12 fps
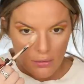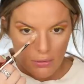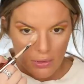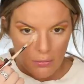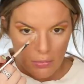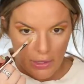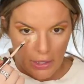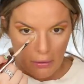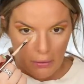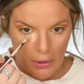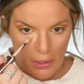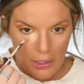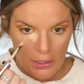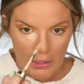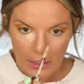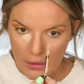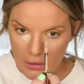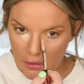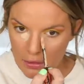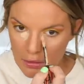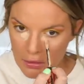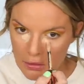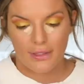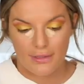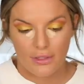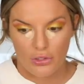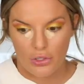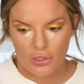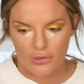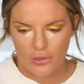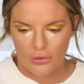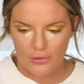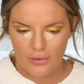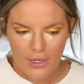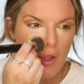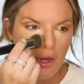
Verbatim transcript: We're gonna apply it right in here. Conceal the dark circles.